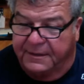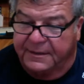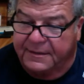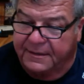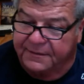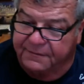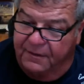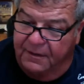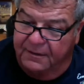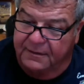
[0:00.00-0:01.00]
us this
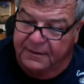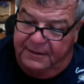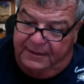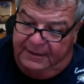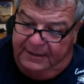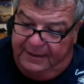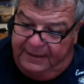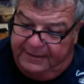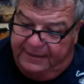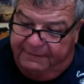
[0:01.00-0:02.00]
fall, he'd
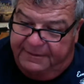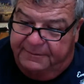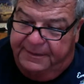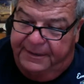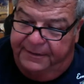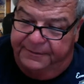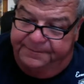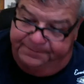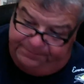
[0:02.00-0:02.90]
like to give us some gear.